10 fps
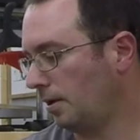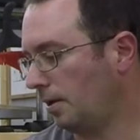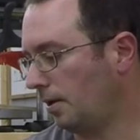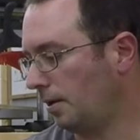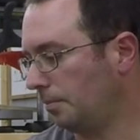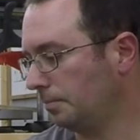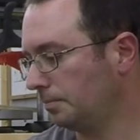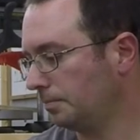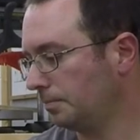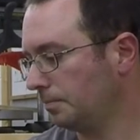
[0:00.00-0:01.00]
So
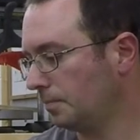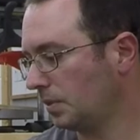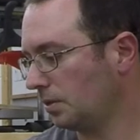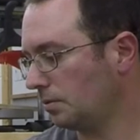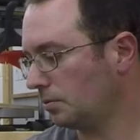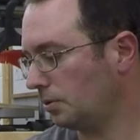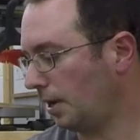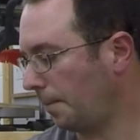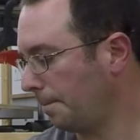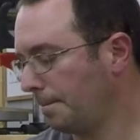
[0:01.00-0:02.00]
yeah,